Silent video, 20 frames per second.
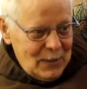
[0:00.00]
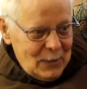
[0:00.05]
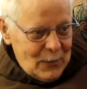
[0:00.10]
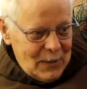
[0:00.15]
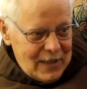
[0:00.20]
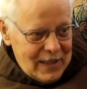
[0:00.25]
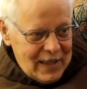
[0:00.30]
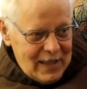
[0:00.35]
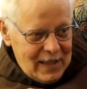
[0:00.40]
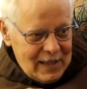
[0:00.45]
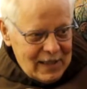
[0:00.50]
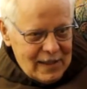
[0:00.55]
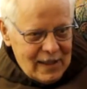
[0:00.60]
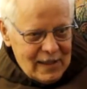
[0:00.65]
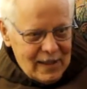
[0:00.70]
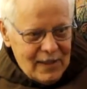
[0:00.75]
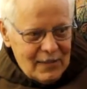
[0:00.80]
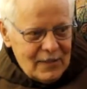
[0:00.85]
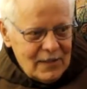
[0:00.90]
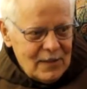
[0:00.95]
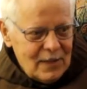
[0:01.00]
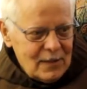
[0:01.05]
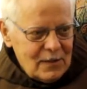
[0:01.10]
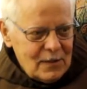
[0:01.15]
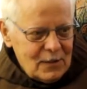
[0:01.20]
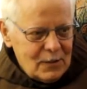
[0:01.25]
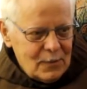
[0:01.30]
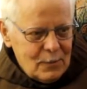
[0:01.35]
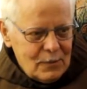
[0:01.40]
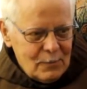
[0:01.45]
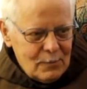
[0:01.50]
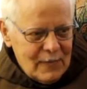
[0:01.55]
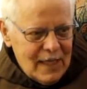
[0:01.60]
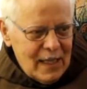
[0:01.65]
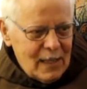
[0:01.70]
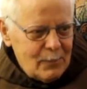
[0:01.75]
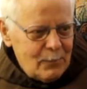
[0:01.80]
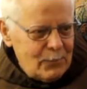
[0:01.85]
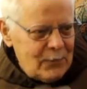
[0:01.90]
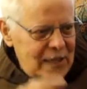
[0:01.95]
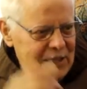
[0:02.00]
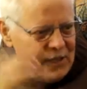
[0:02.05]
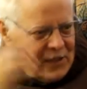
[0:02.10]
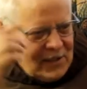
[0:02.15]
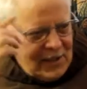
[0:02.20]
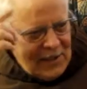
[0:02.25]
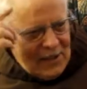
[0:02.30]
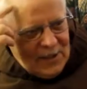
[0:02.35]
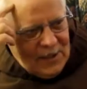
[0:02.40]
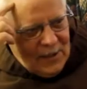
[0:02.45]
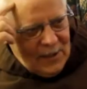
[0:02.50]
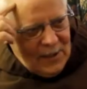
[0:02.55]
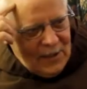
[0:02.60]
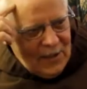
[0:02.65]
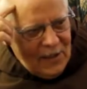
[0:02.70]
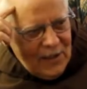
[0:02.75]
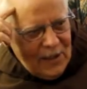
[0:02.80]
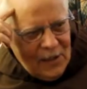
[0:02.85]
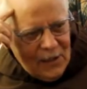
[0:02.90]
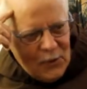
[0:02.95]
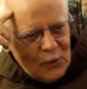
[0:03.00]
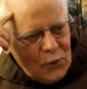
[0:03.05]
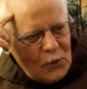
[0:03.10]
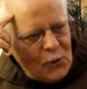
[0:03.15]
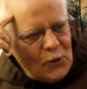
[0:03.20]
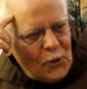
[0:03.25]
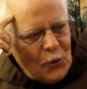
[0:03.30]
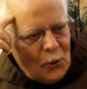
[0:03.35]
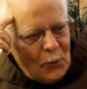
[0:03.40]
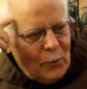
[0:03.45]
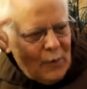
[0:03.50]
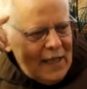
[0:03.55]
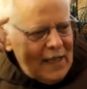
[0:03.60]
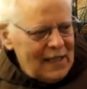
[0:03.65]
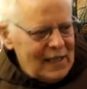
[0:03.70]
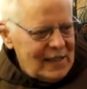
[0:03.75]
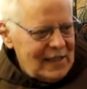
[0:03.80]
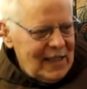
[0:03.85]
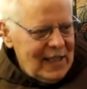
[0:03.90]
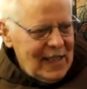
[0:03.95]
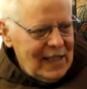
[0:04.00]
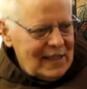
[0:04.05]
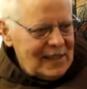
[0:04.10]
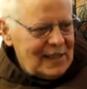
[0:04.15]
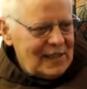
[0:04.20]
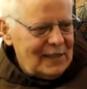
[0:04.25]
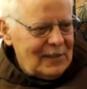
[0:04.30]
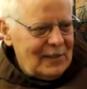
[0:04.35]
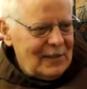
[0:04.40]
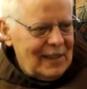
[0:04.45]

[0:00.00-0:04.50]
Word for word: without having to make pictures and use your imagination